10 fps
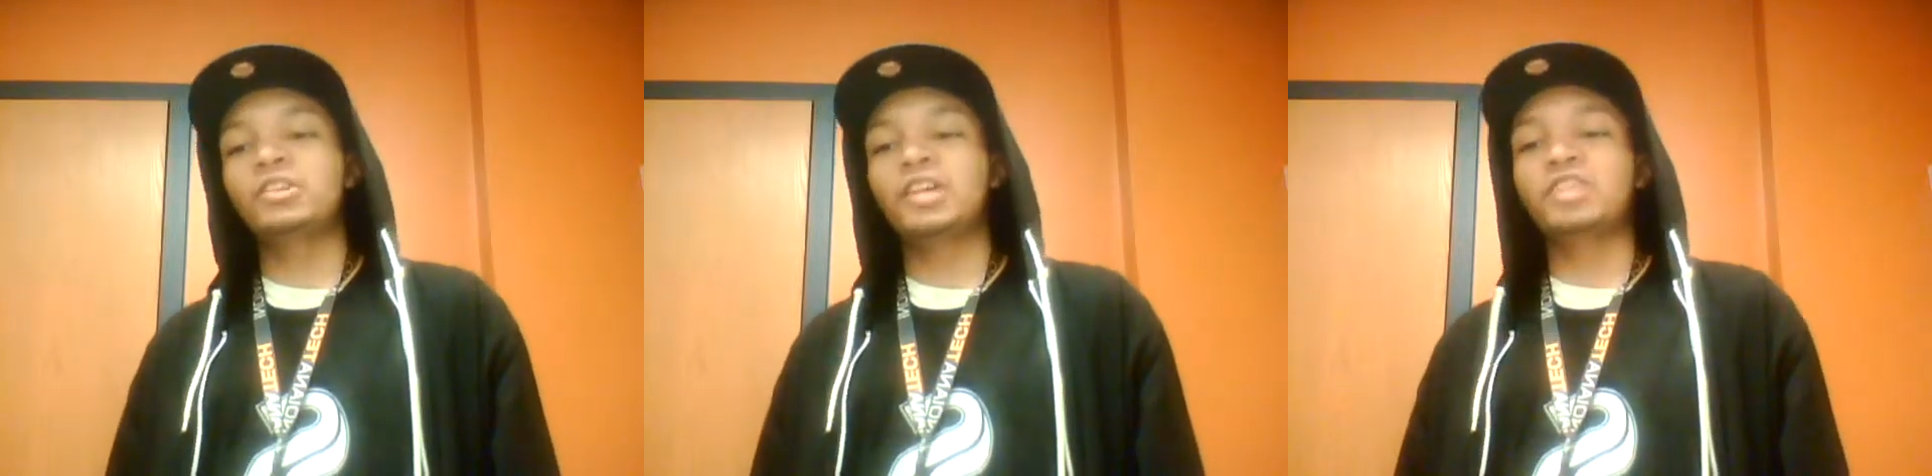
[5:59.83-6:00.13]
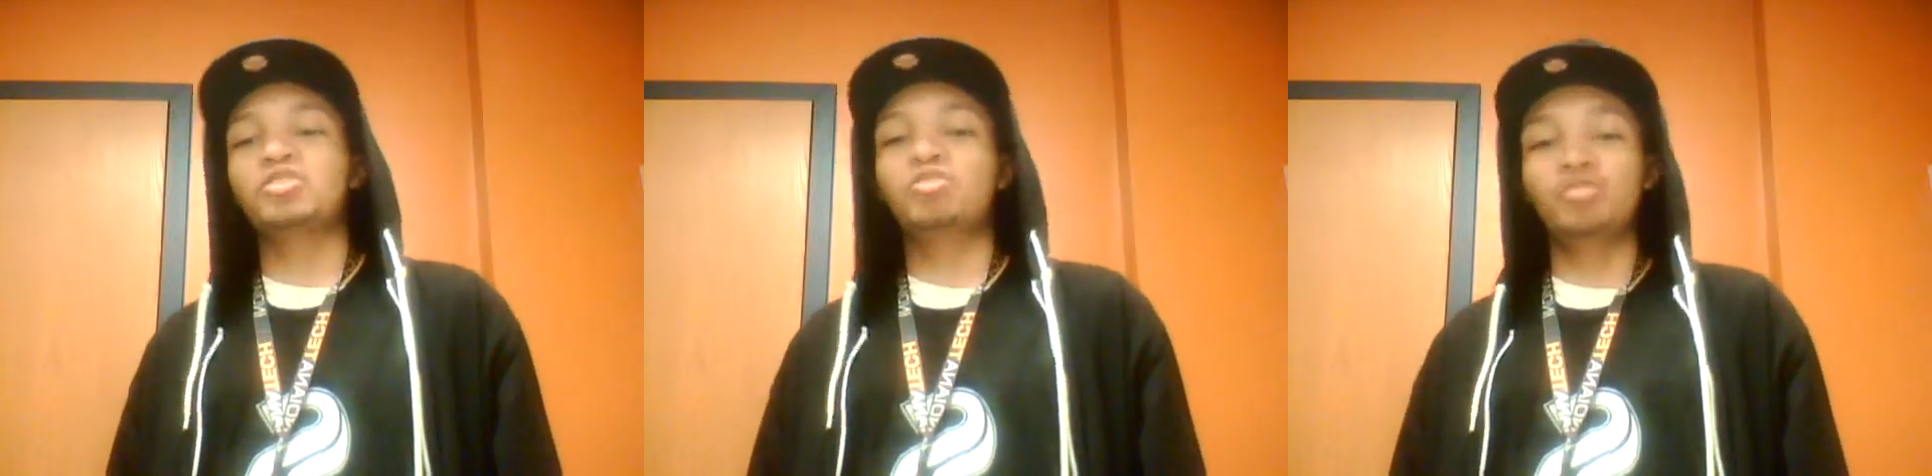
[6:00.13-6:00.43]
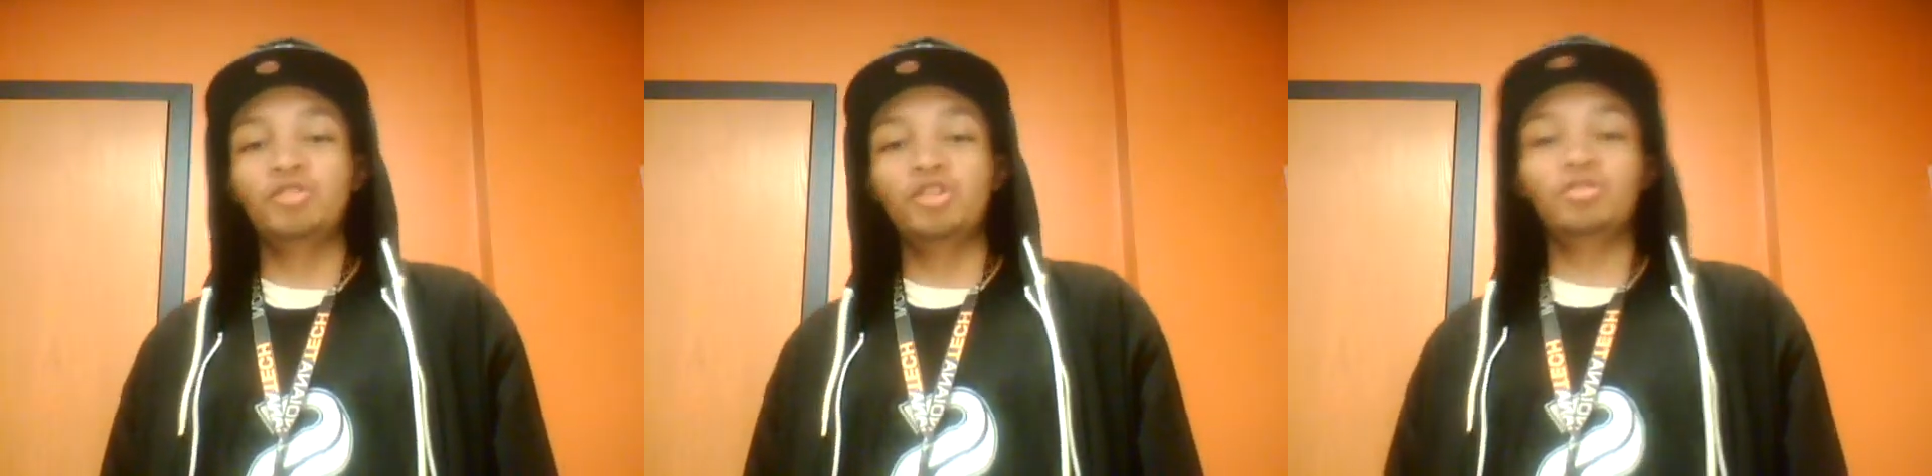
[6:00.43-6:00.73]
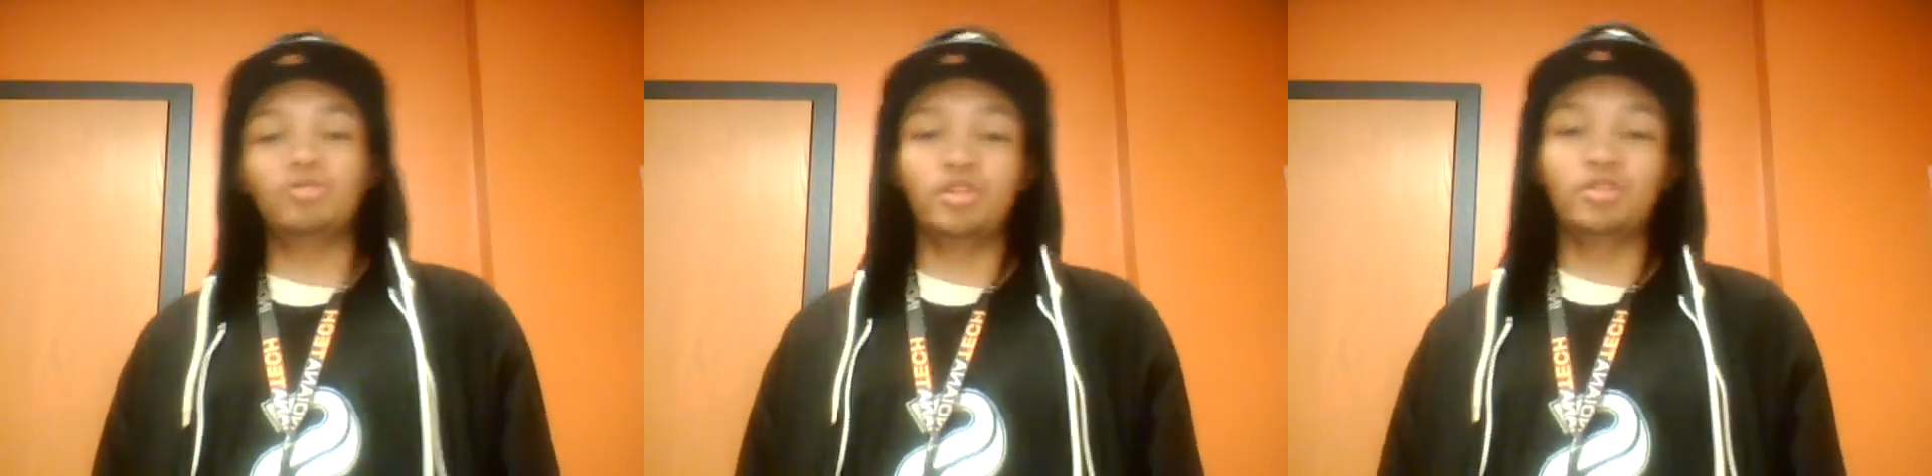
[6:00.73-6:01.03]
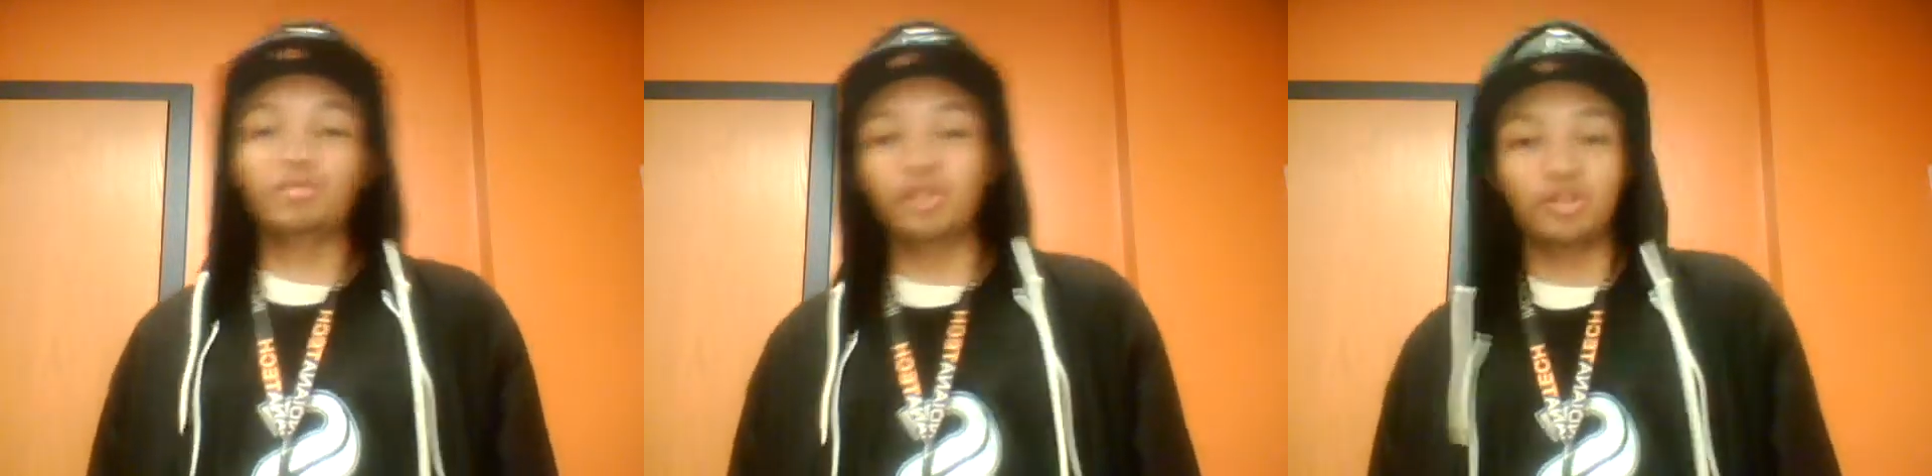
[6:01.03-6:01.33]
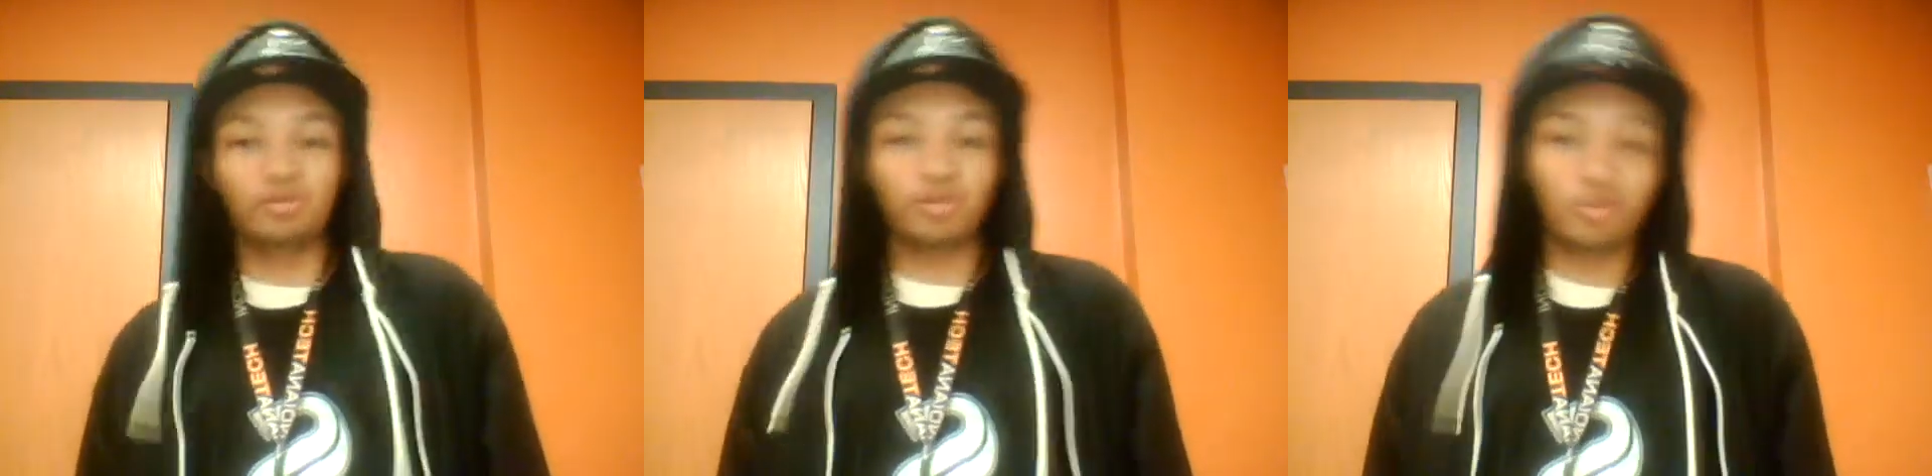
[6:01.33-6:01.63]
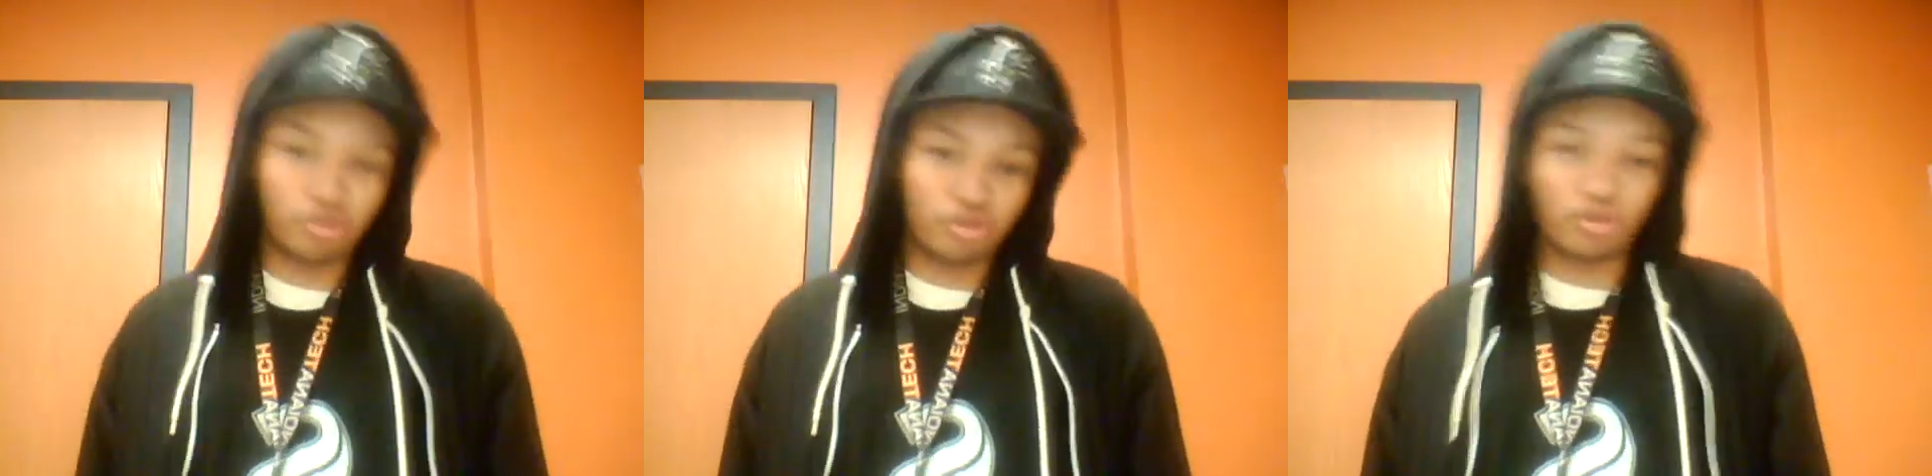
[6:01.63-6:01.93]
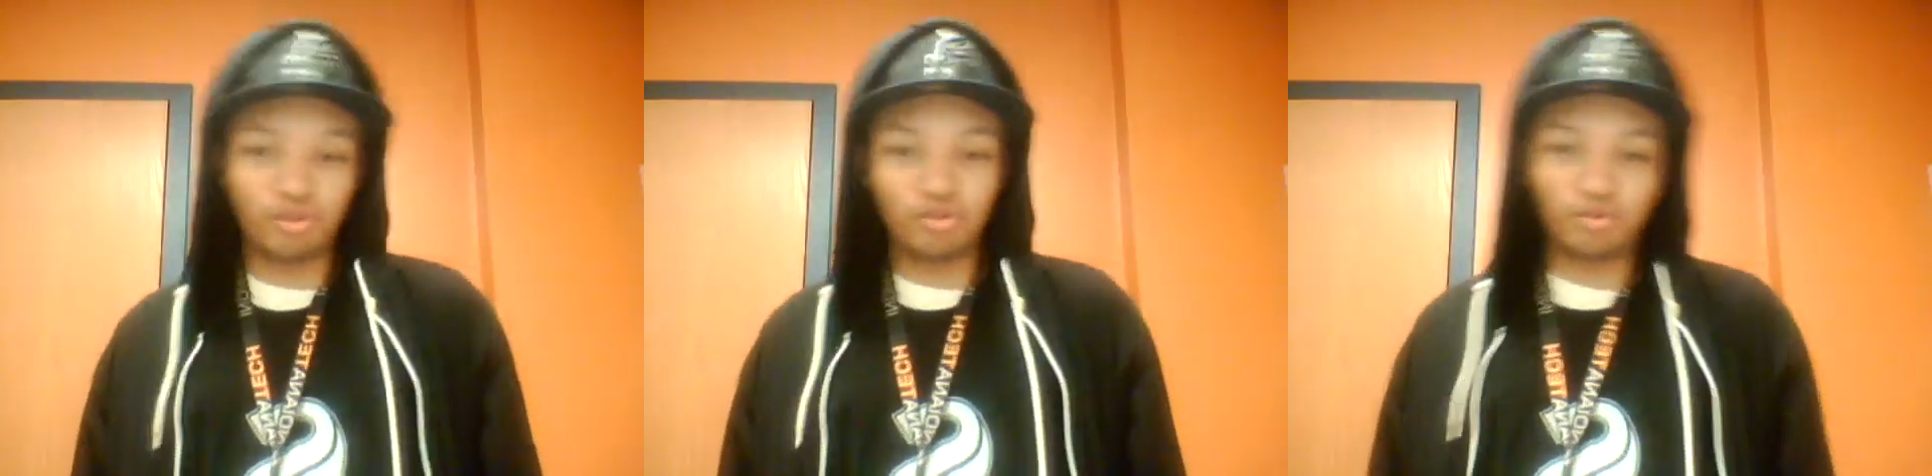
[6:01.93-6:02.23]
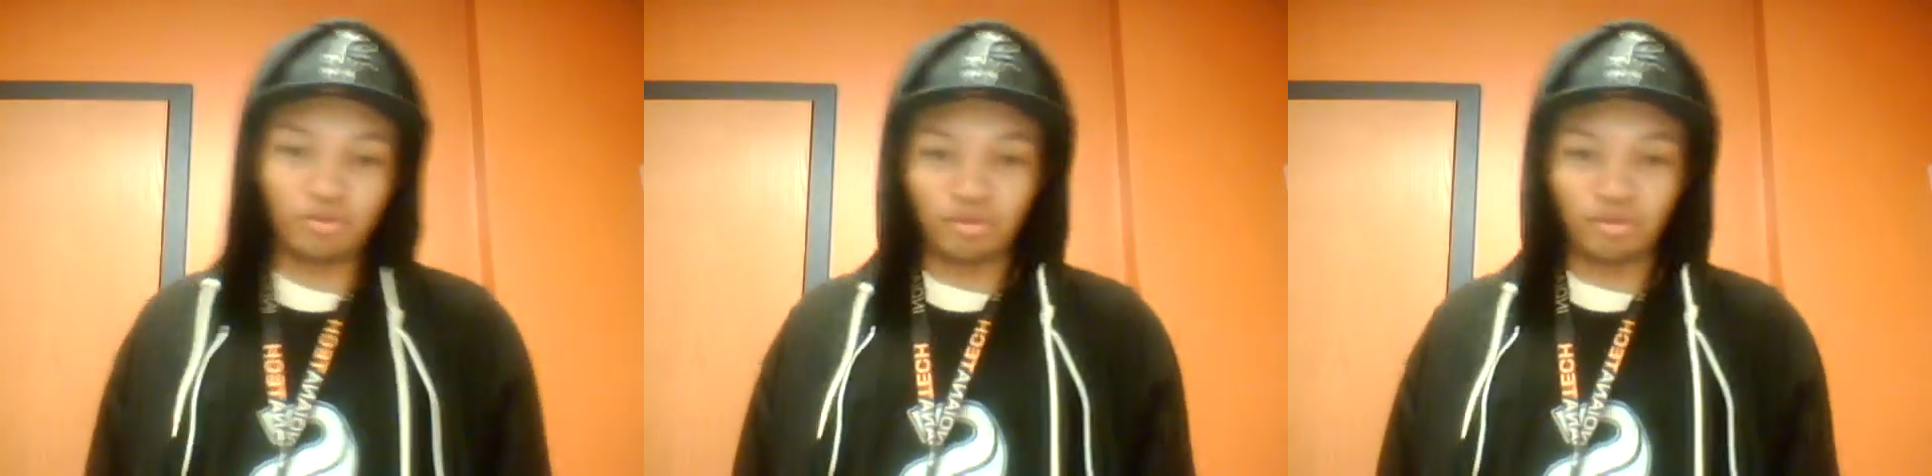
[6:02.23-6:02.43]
like do do do do do do do do do do